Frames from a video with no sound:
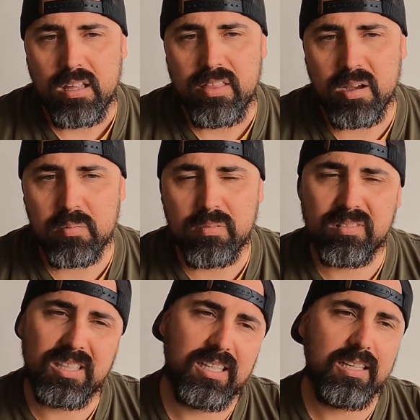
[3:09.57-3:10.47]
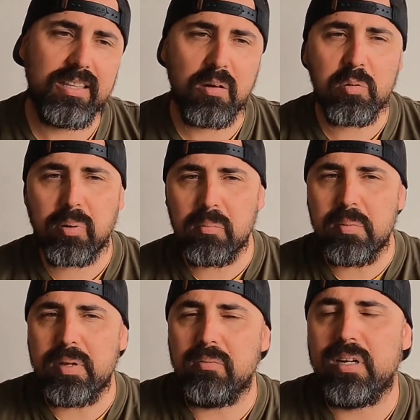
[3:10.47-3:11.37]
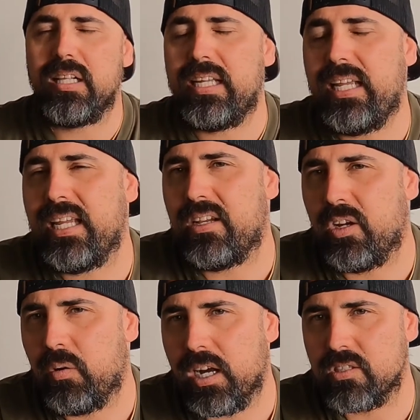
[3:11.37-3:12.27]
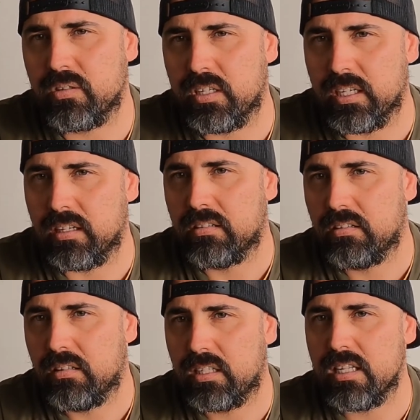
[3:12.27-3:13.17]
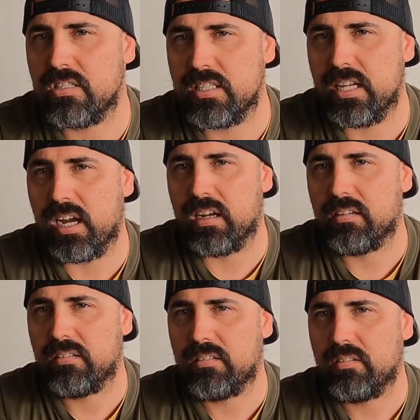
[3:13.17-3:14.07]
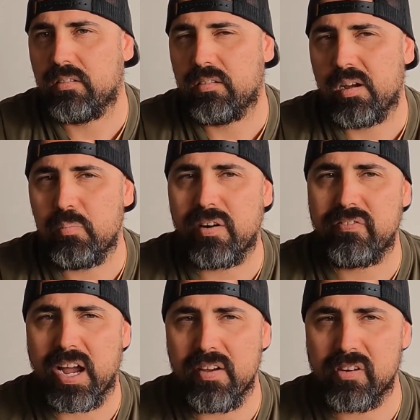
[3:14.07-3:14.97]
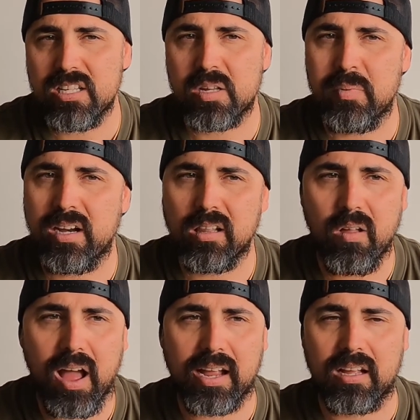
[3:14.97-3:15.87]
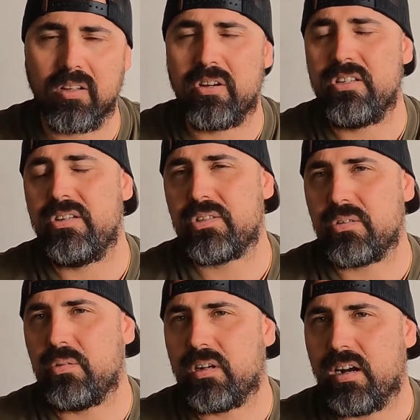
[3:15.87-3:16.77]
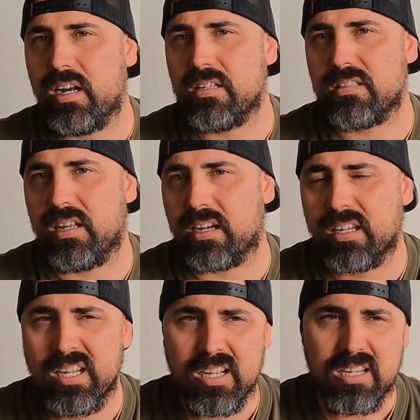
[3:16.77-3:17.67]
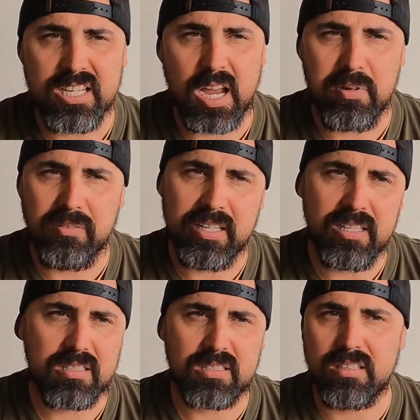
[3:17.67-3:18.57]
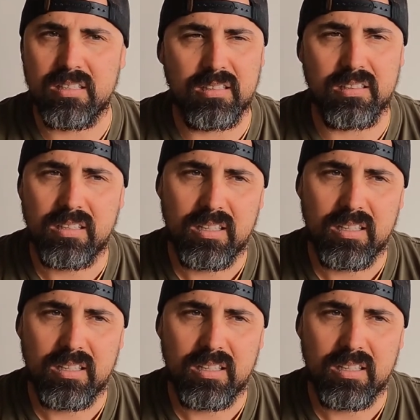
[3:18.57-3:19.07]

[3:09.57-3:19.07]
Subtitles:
That would probably be really it who I sort of consider my favourites. I mean, I like a lot of new school guys like Jamie Riz and